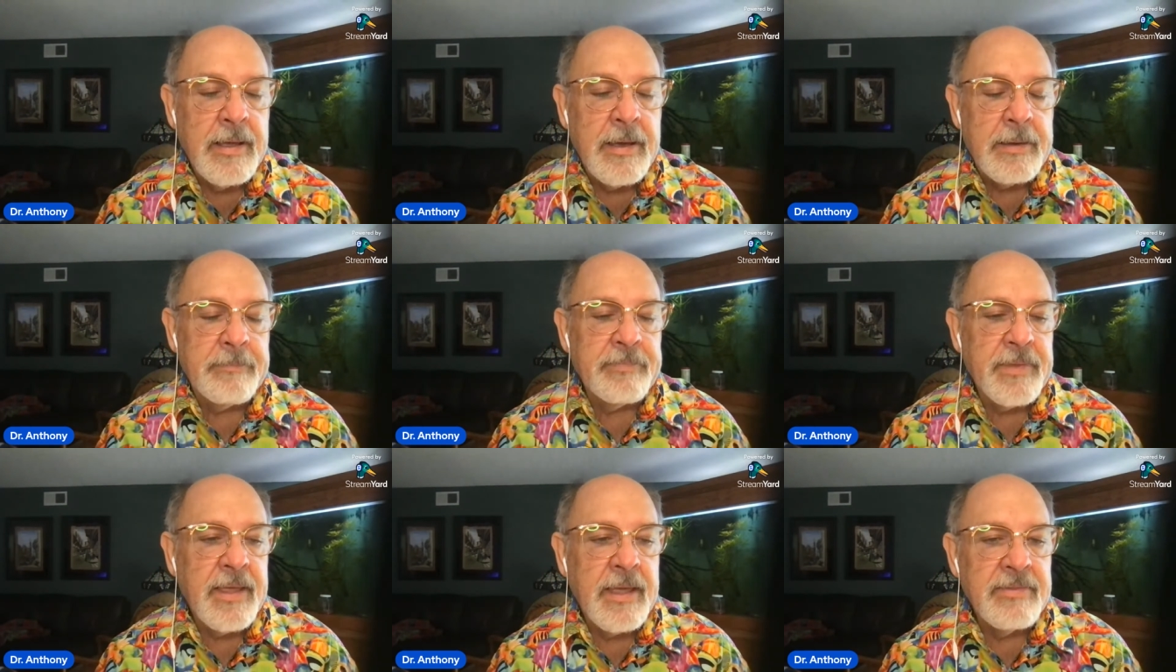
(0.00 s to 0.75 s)

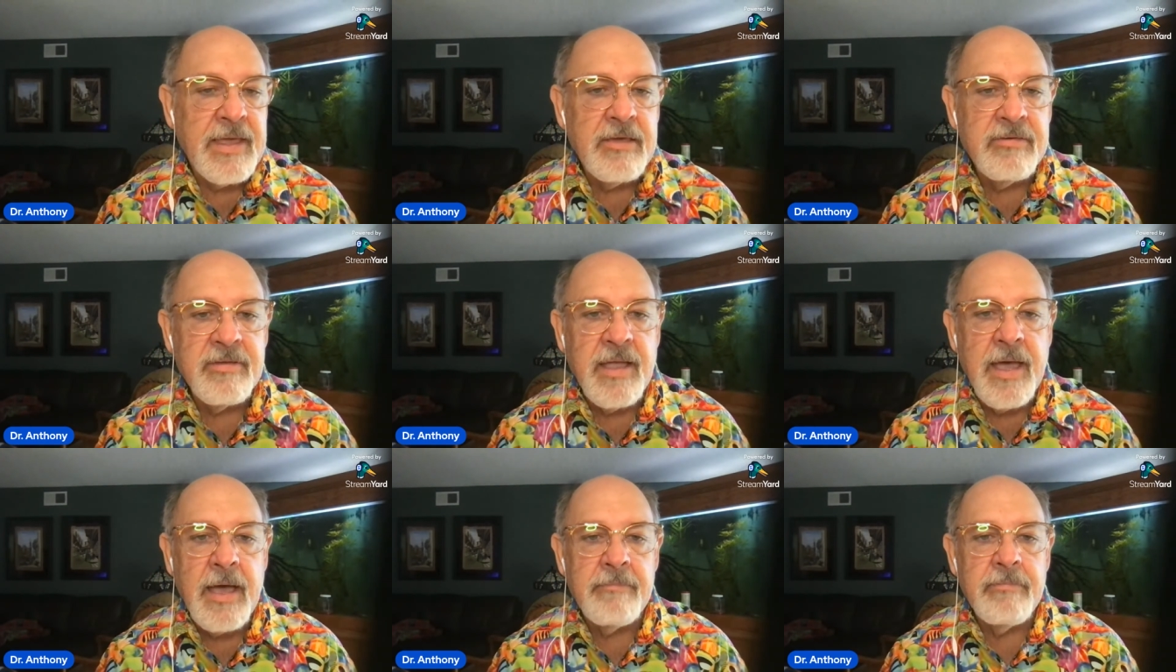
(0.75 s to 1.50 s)
And they used
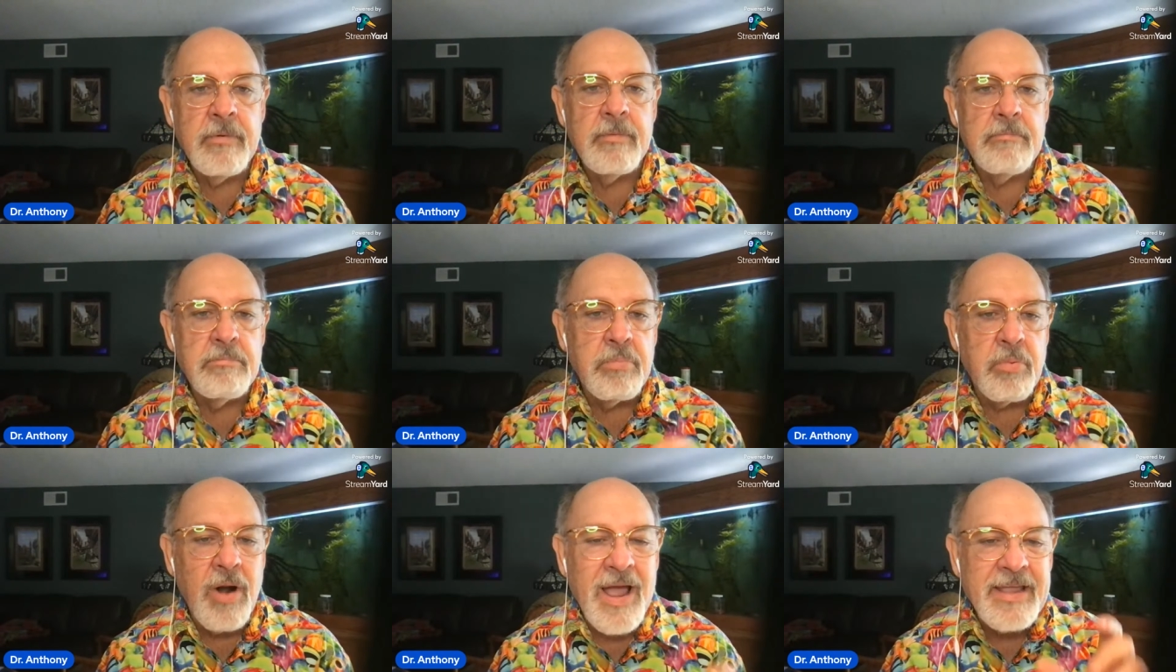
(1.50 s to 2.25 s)
to have
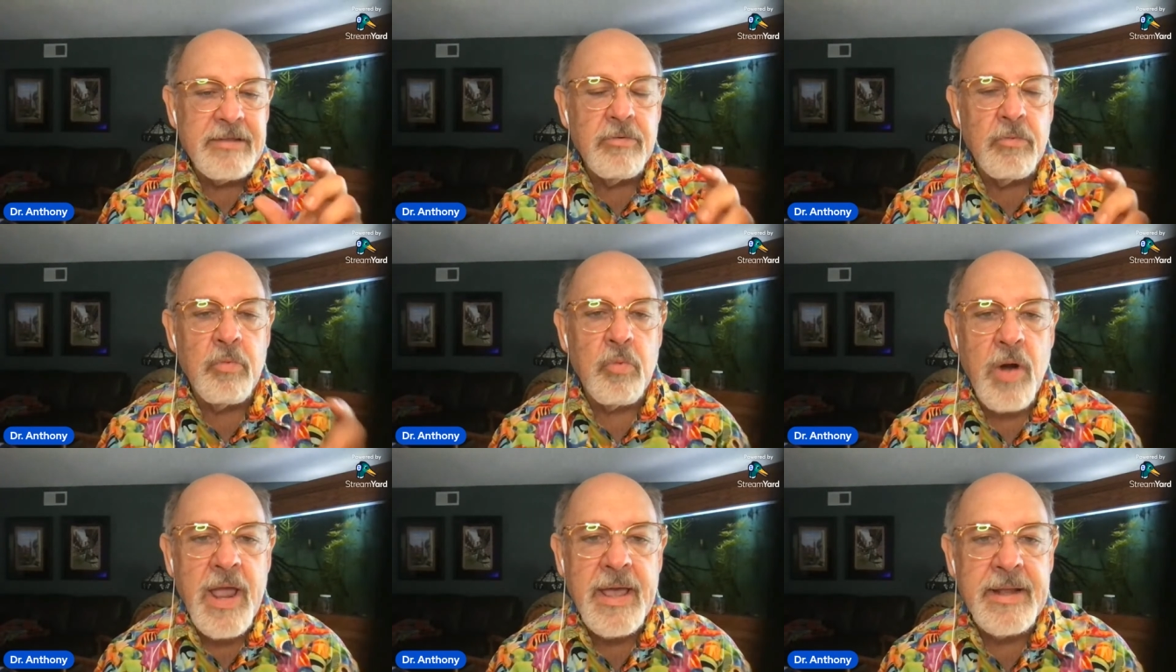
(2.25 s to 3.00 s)
bright
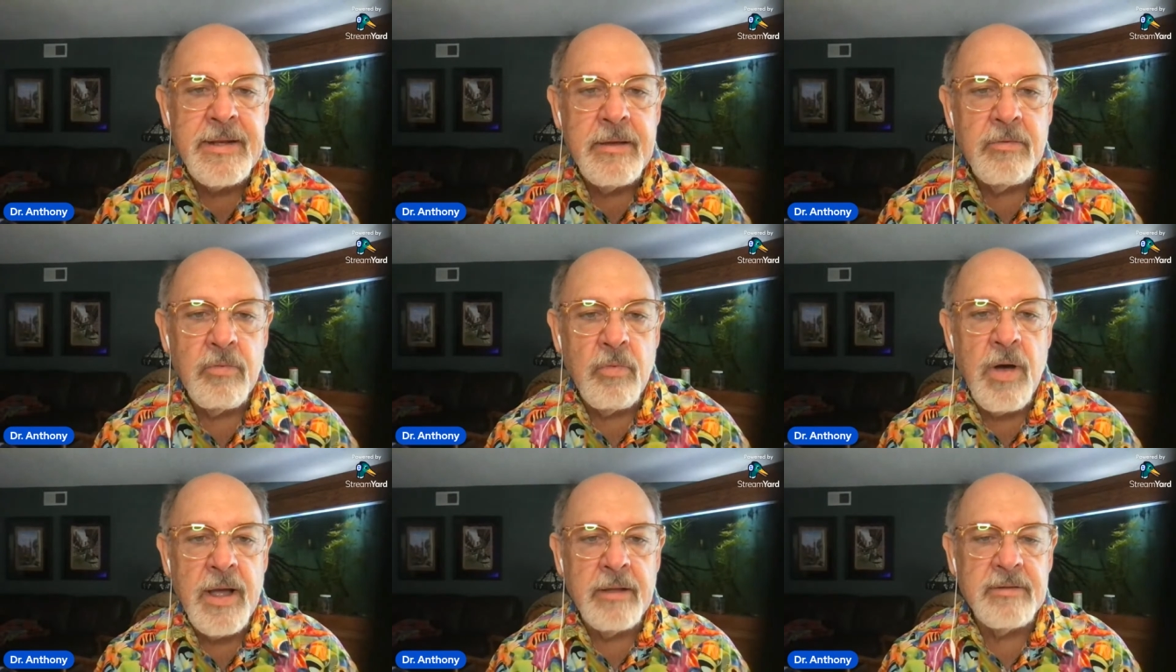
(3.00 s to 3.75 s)
red
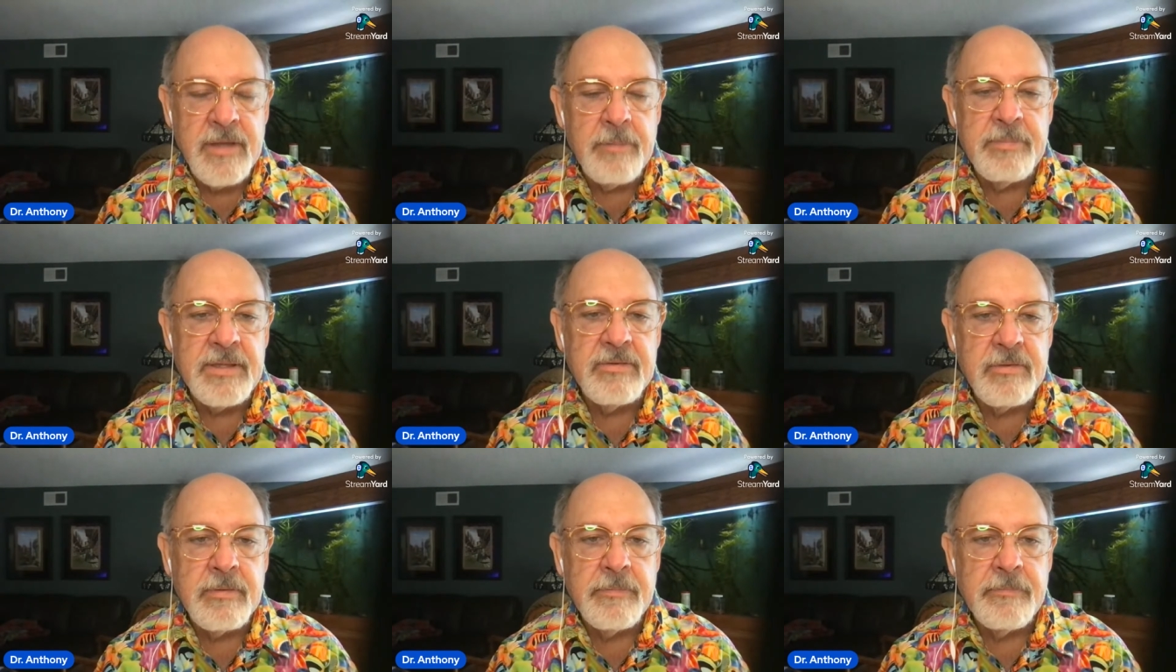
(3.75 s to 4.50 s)
wild guppies.